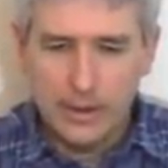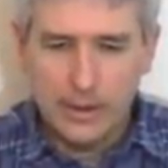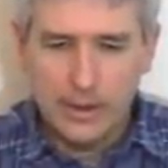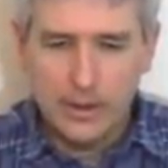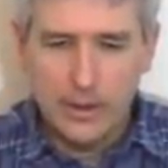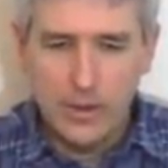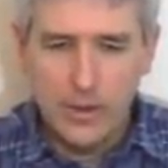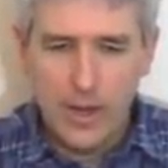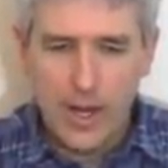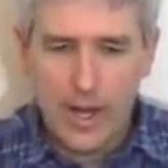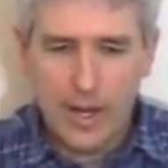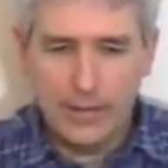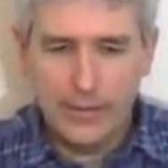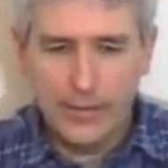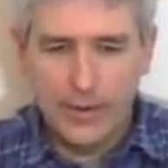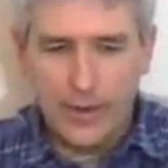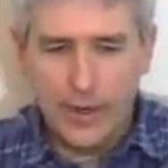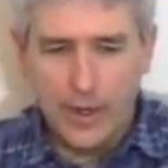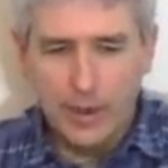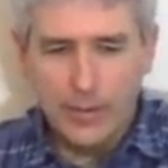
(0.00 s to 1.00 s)
you have
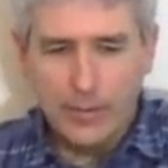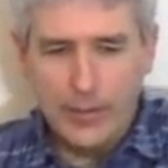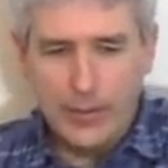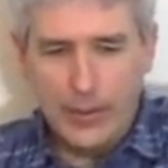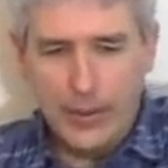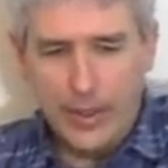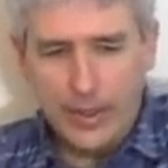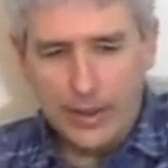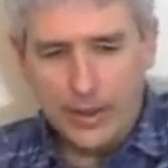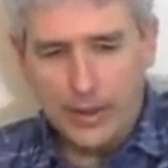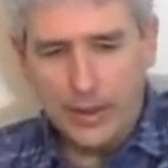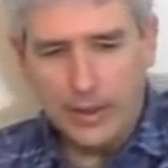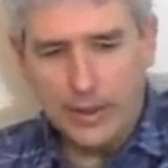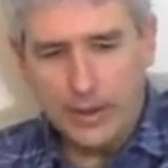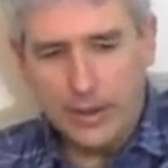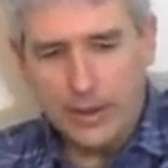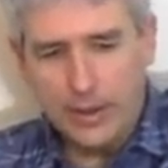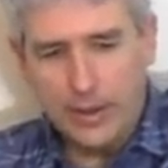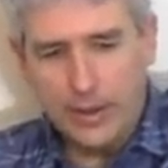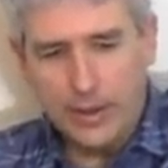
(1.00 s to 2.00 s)
your output
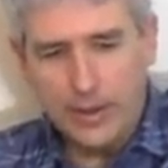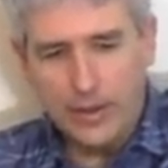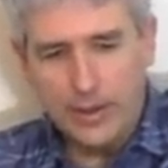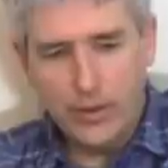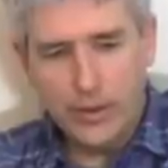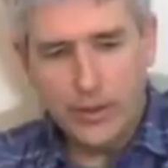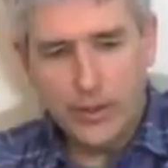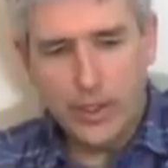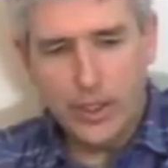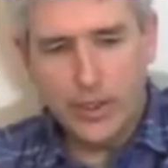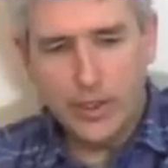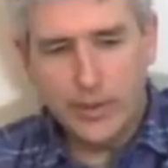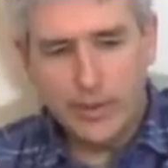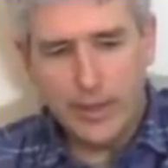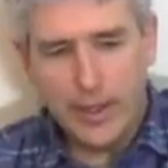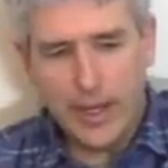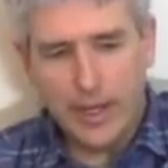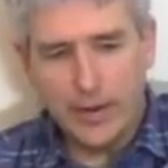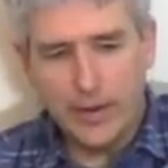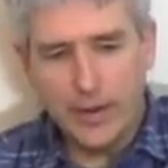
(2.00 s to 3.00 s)
to your charging
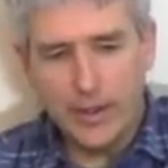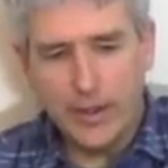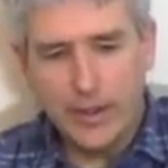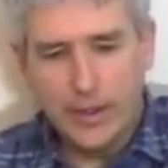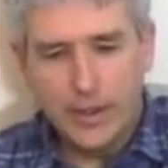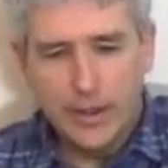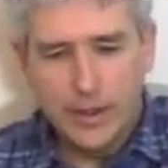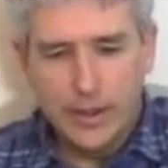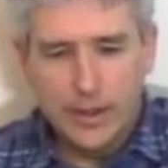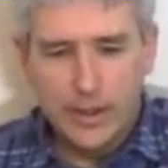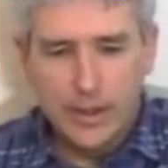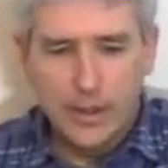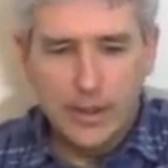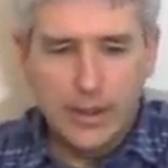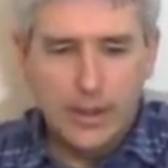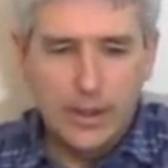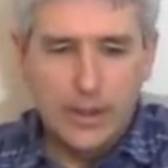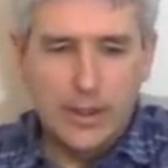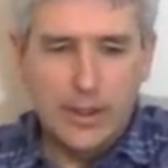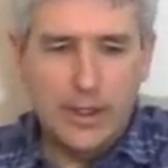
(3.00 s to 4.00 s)
battery,
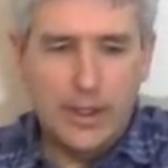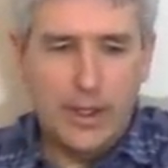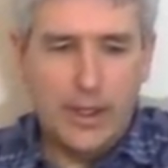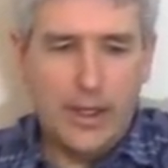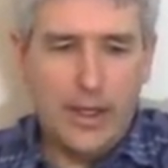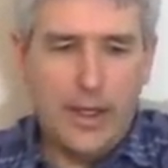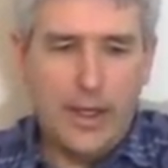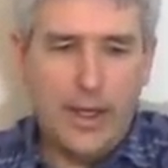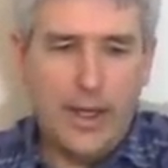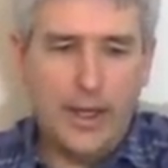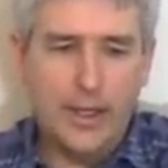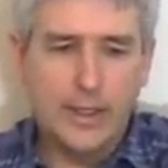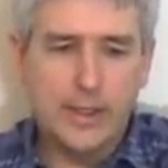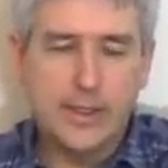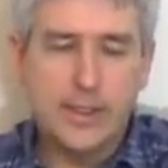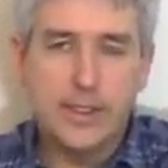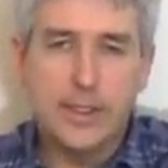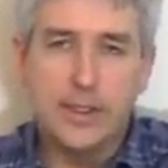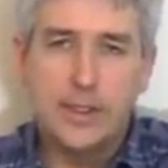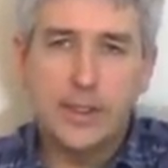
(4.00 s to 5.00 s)
and in
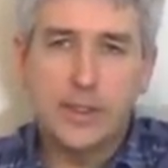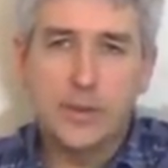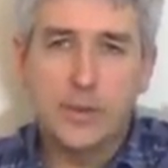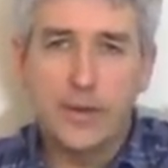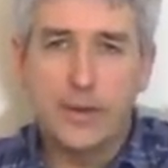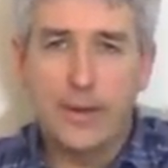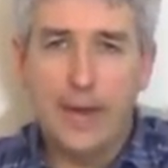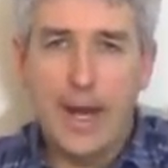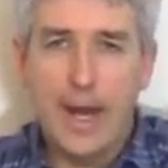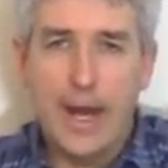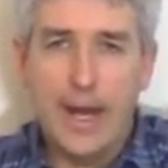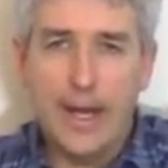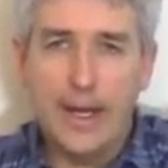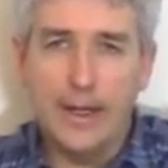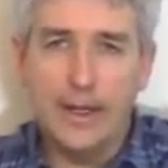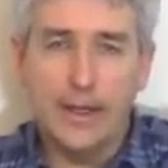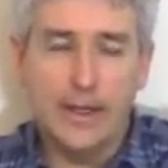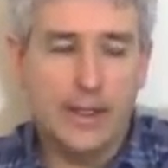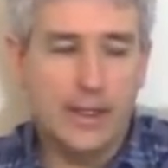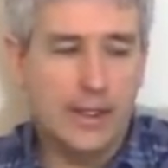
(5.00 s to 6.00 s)
series with
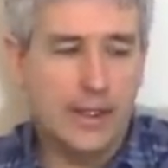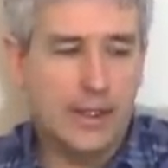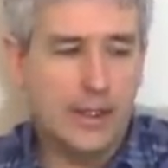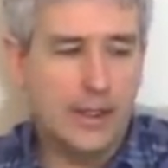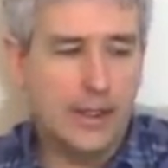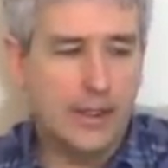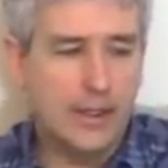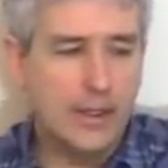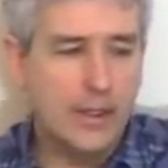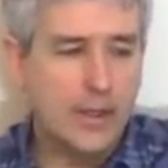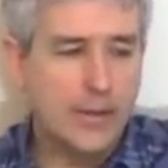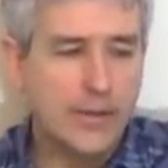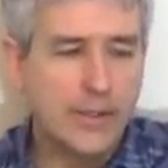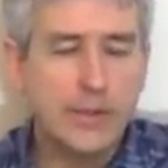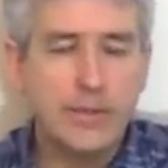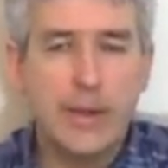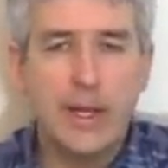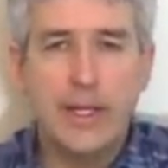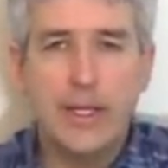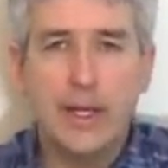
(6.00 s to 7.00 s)
that, you have as
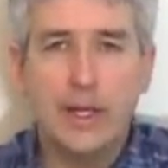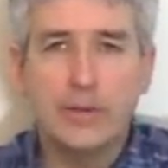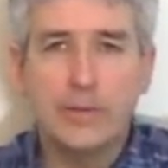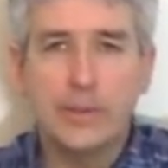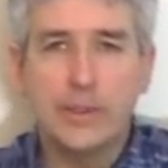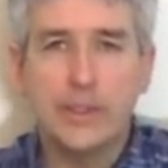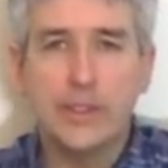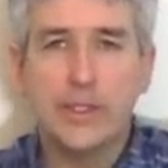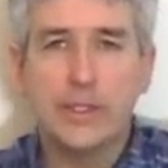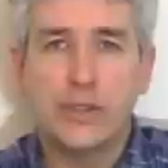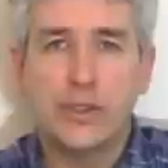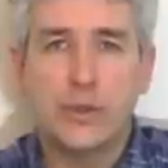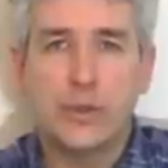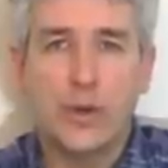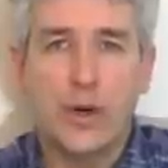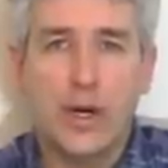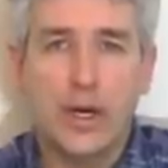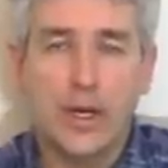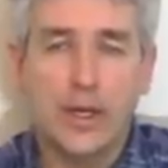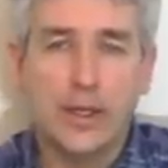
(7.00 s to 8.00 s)
many outputs as you
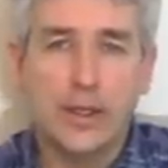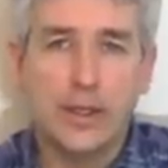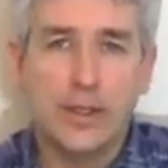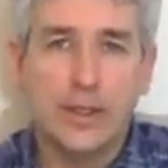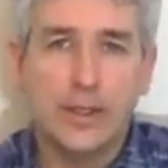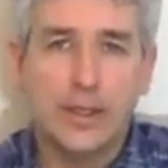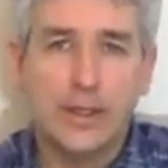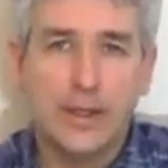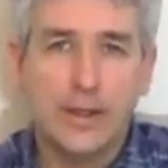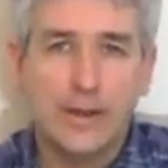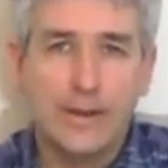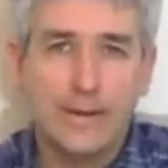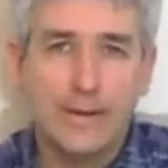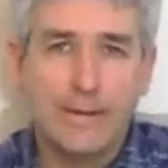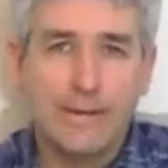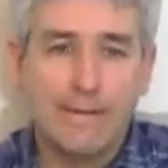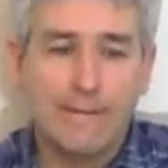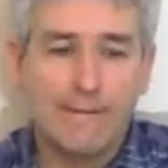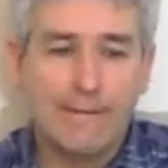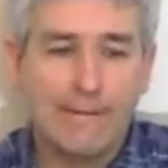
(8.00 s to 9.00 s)
want.
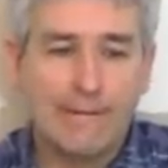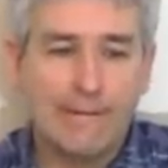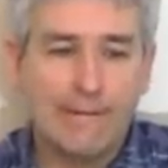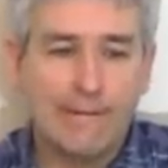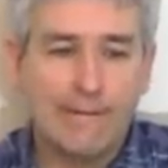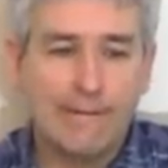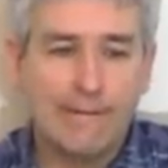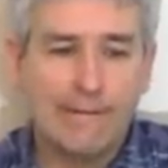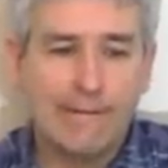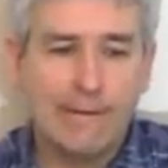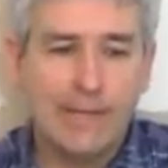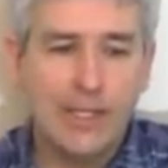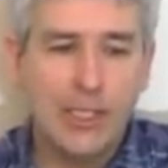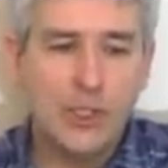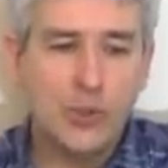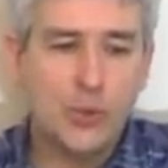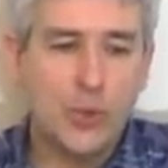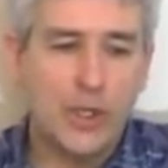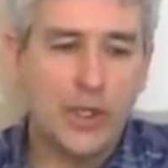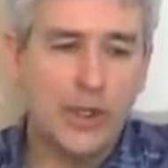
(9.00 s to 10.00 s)

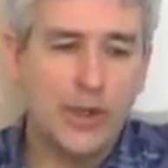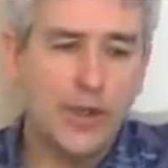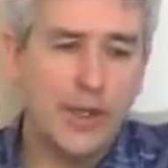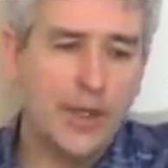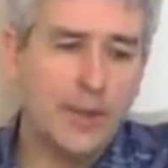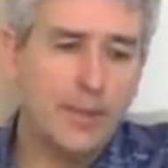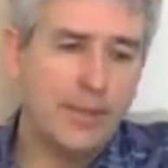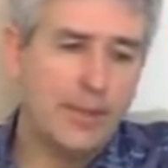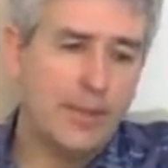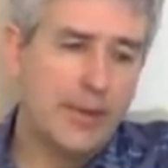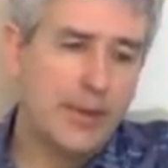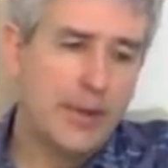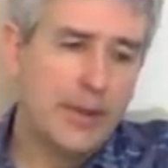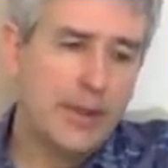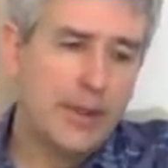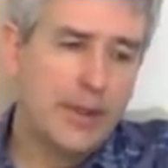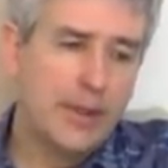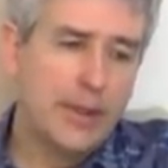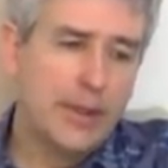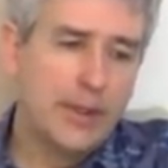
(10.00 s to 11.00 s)
Each one of them
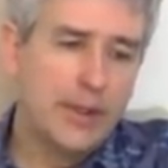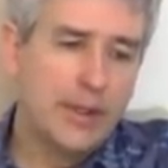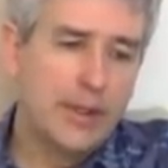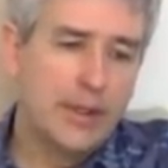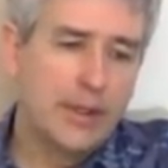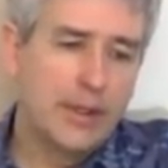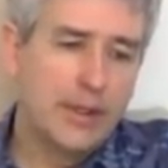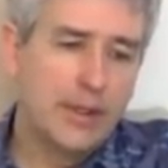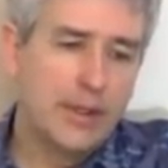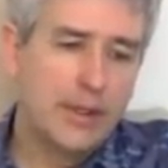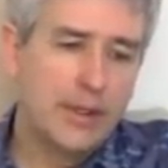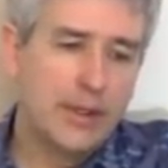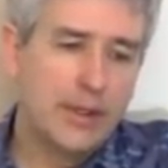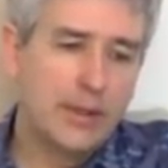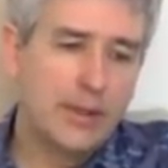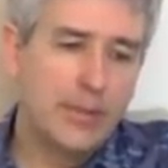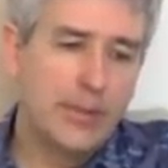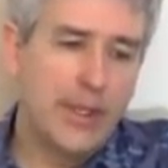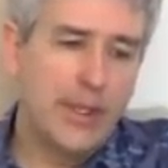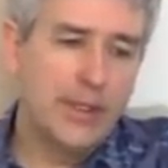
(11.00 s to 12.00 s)

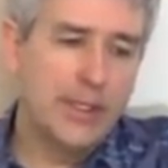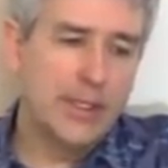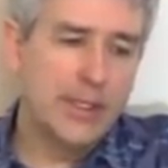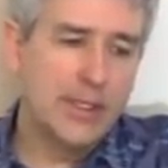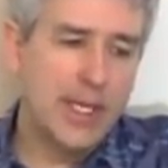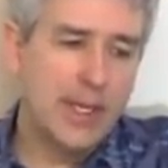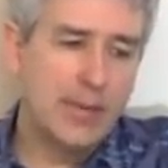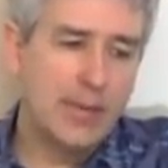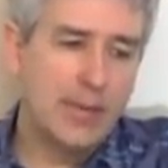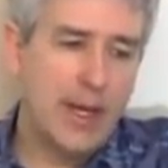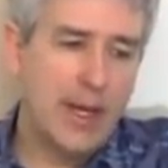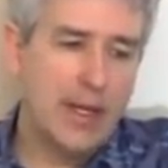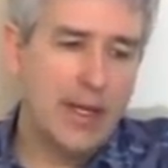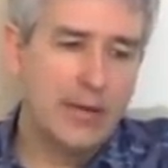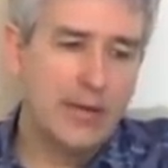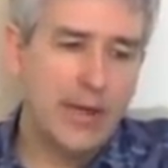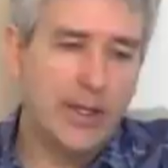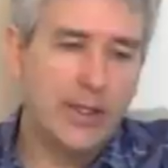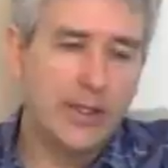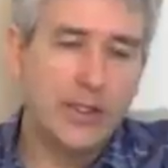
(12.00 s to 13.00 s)
being the same amount of
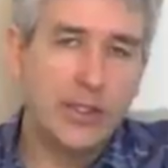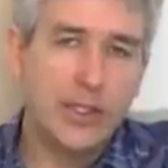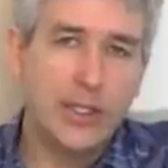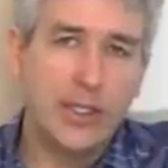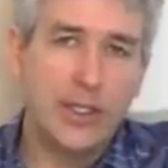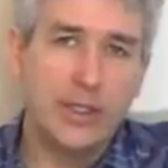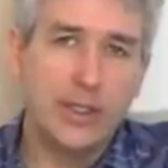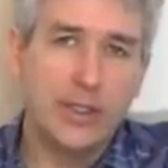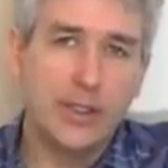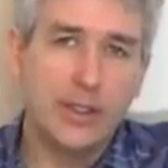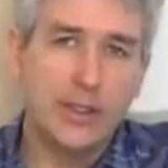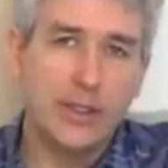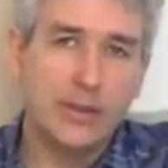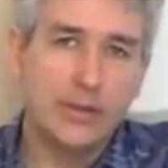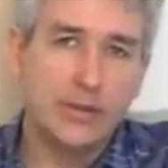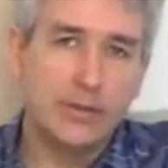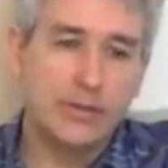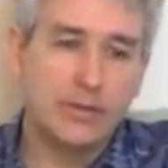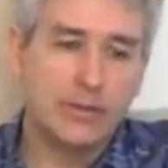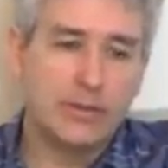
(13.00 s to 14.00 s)
energy
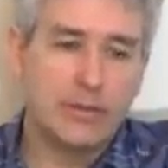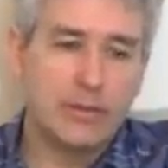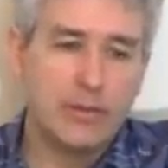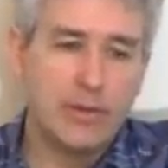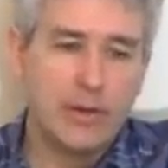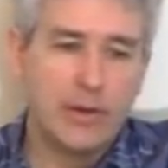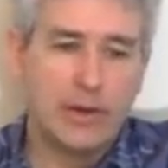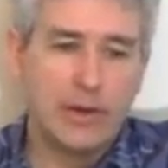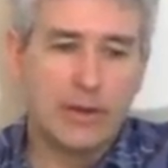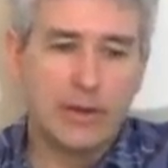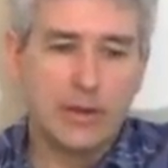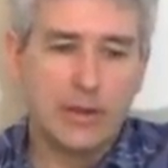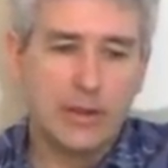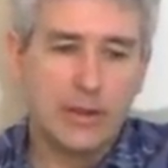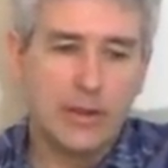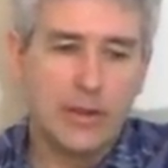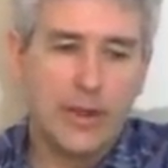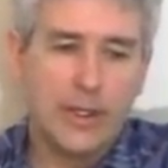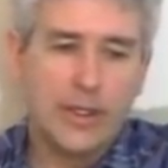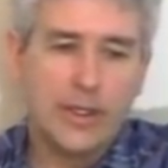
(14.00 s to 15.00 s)

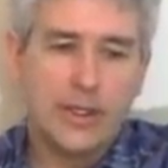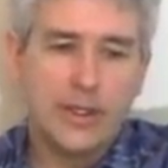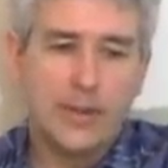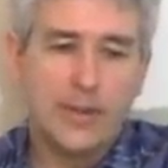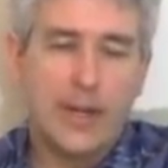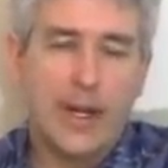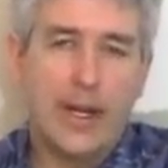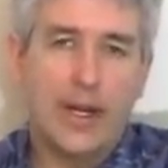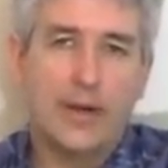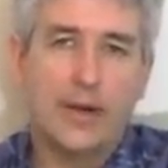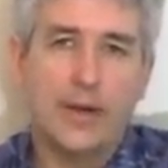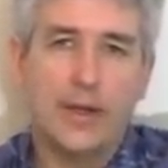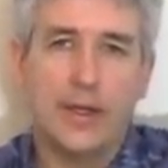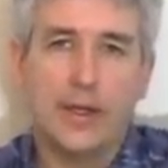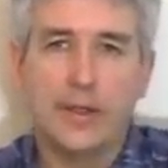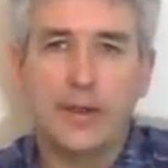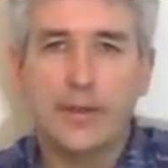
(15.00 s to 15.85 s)
going to the battery.